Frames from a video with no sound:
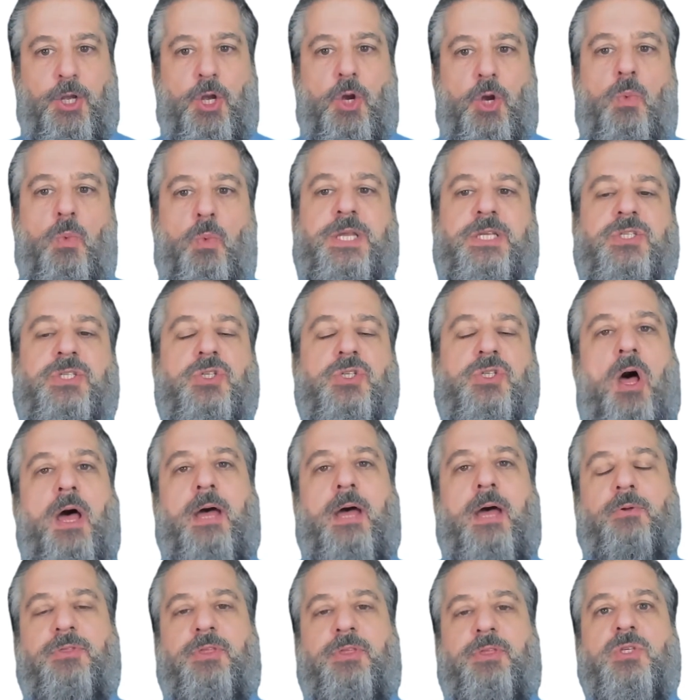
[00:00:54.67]
We saw
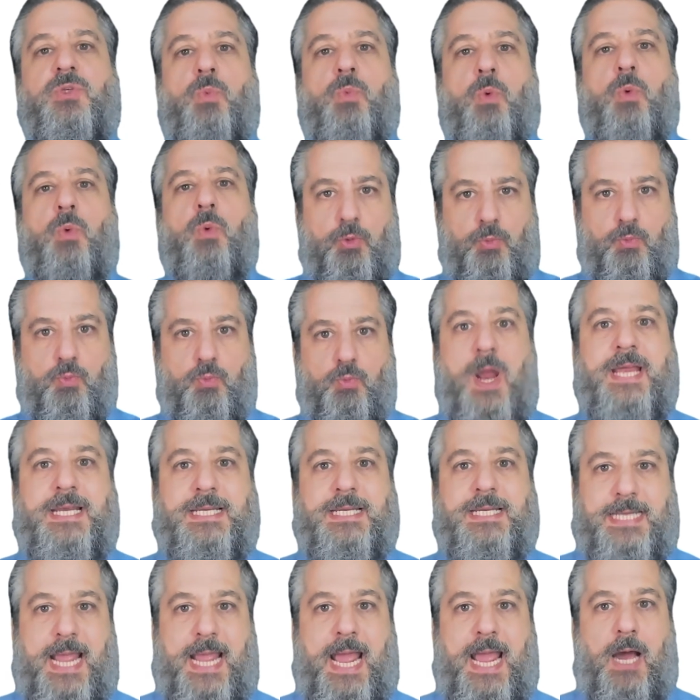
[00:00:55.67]
how things work right
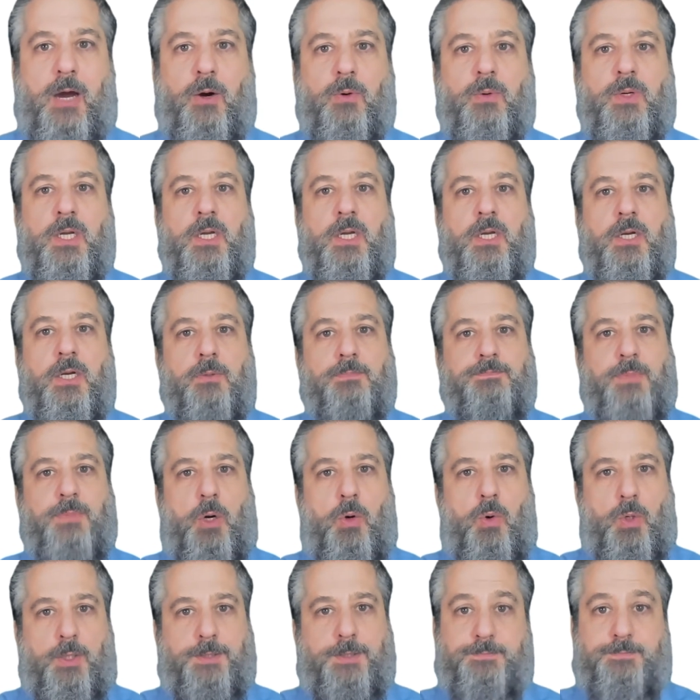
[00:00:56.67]
now,
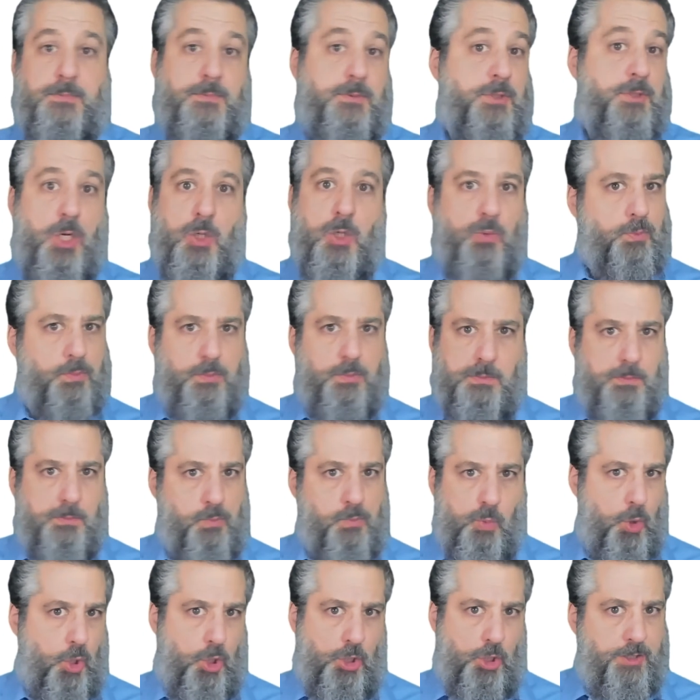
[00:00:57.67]
or don't
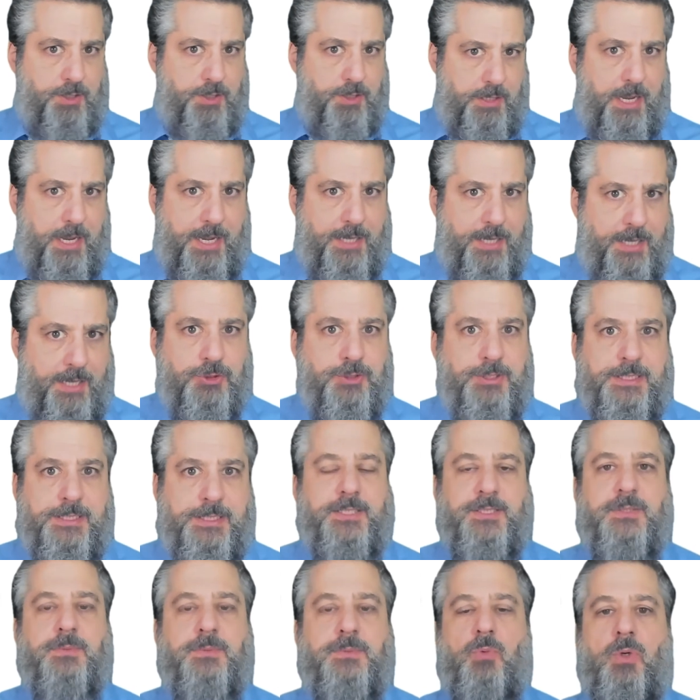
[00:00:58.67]
work, actually,
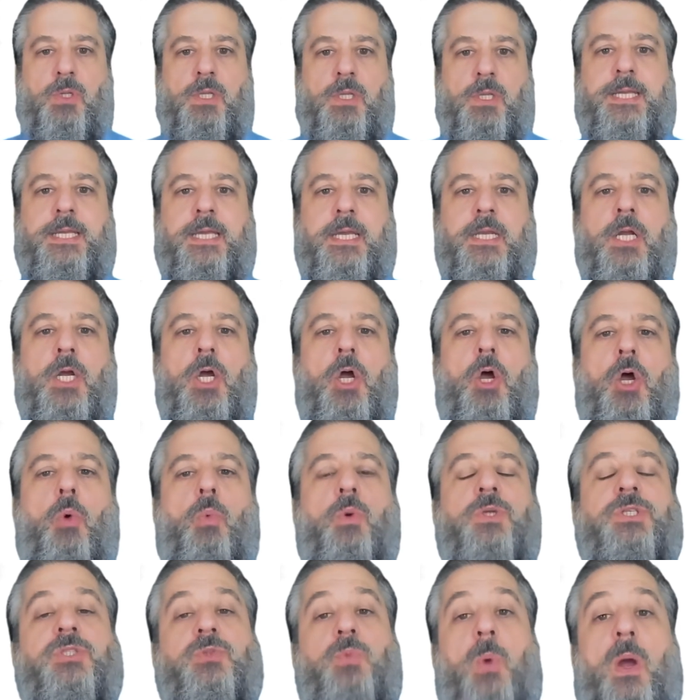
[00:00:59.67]
is more like it,
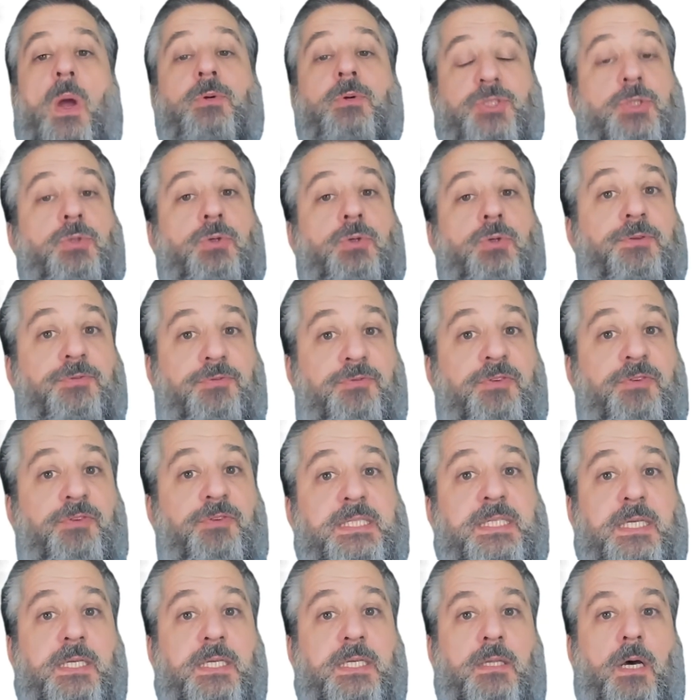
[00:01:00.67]
which is why we're so good at
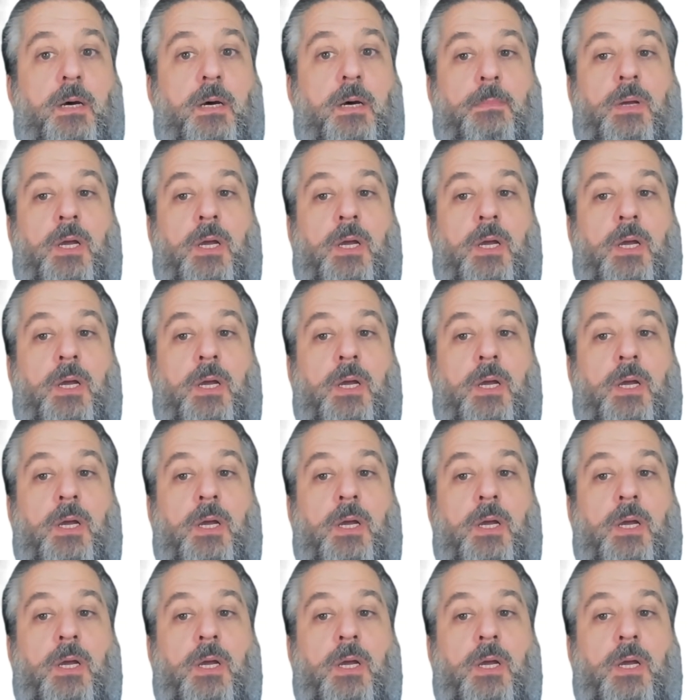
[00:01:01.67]
fixing them.